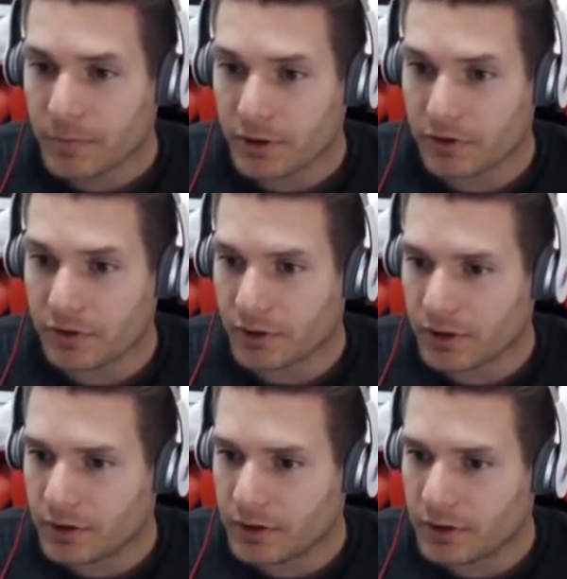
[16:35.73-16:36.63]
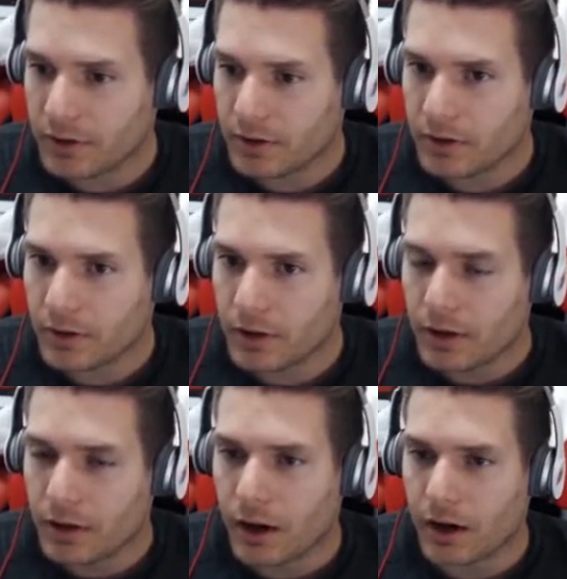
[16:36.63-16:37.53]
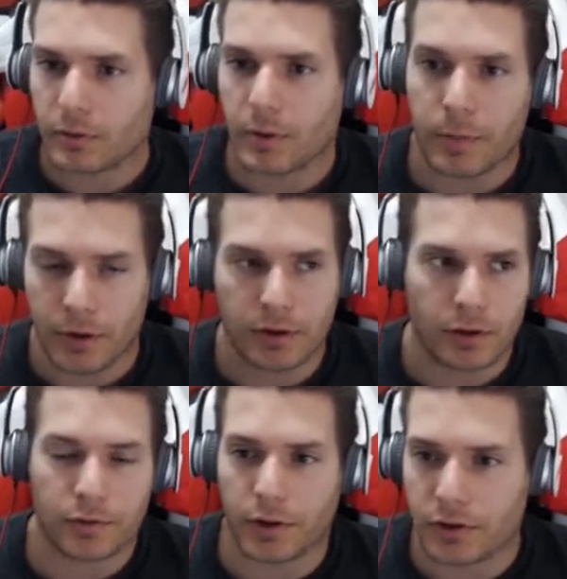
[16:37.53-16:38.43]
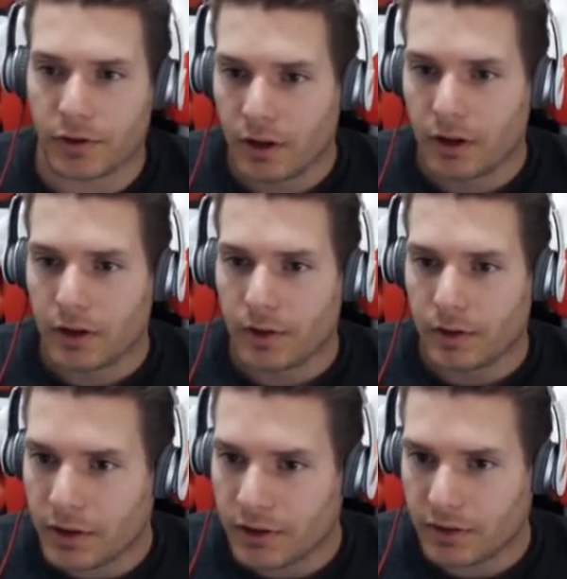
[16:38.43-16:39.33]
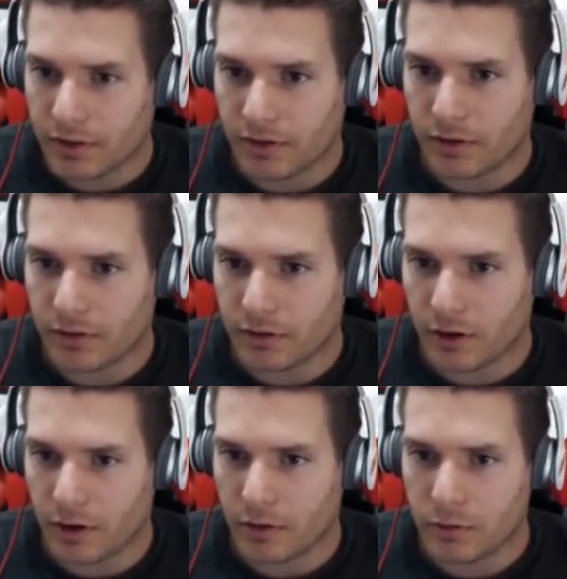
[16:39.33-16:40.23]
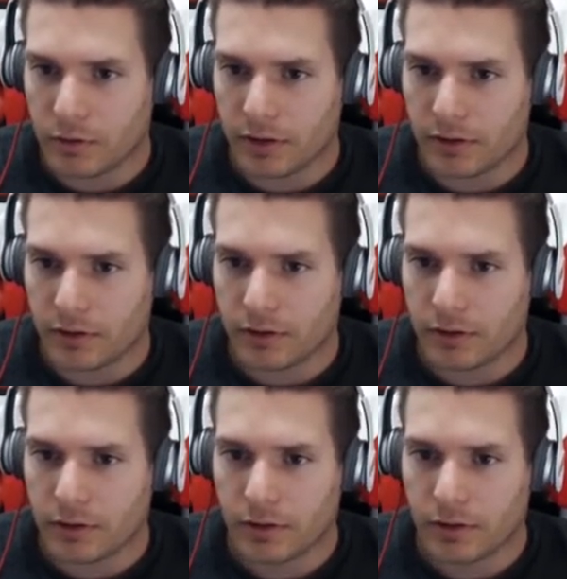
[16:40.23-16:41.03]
So this is good. All right, so my opponent goes first. This is ooh, nice little